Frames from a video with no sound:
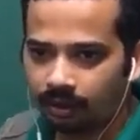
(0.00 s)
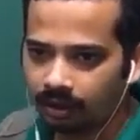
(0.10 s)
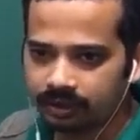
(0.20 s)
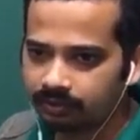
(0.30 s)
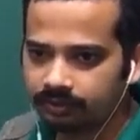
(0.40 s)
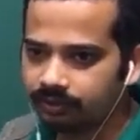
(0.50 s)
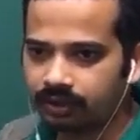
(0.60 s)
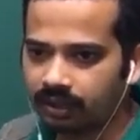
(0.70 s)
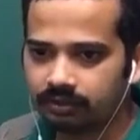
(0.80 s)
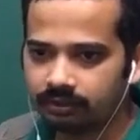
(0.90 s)
On that one, you
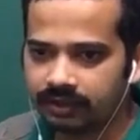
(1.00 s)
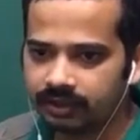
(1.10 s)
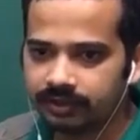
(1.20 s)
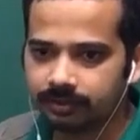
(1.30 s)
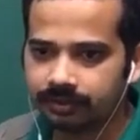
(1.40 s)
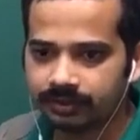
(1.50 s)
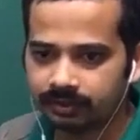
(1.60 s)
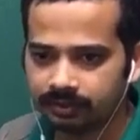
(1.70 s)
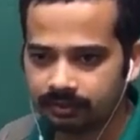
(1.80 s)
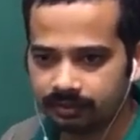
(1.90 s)
can't do any
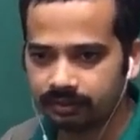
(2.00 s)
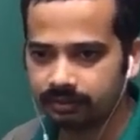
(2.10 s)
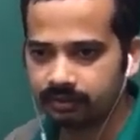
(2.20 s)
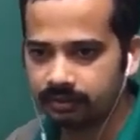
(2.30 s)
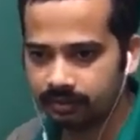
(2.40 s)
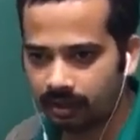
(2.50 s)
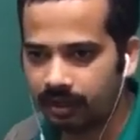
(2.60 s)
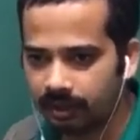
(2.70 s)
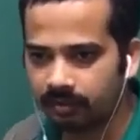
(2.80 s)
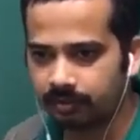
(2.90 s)
interpretation.
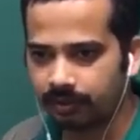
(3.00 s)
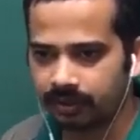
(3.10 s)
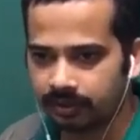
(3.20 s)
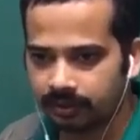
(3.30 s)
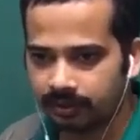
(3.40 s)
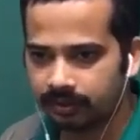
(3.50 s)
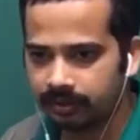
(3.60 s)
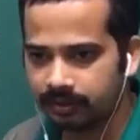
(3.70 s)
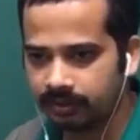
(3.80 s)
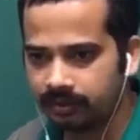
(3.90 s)
Are you getting my point?
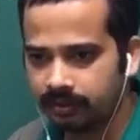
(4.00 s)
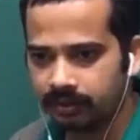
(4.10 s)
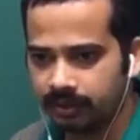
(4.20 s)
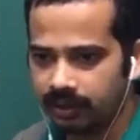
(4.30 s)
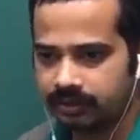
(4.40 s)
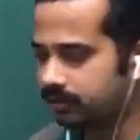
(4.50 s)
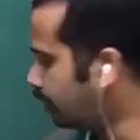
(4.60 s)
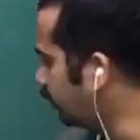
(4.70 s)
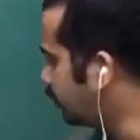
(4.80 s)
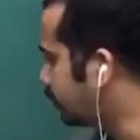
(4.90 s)
Its
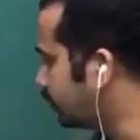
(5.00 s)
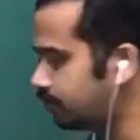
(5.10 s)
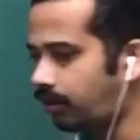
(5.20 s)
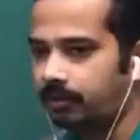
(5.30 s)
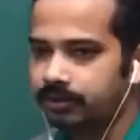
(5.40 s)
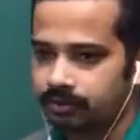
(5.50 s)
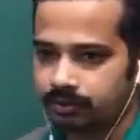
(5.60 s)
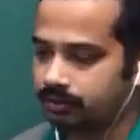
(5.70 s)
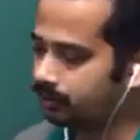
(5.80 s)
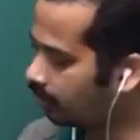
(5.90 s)
job is
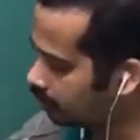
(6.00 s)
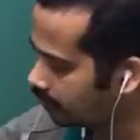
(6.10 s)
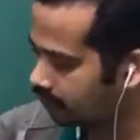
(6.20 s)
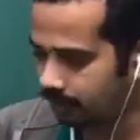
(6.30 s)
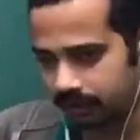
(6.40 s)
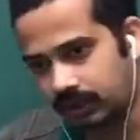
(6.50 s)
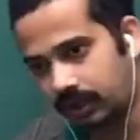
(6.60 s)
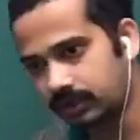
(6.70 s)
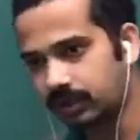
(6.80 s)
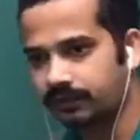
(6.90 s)
over. You have to take
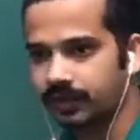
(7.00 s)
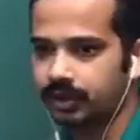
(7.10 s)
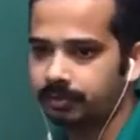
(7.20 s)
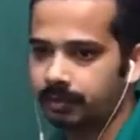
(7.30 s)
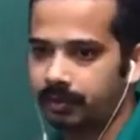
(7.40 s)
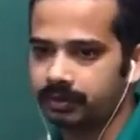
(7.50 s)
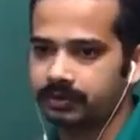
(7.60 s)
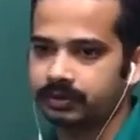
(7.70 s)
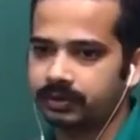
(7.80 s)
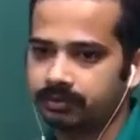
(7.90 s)
other freshly prepared
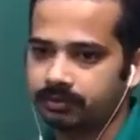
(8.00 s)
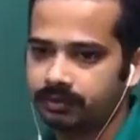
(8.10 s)
system.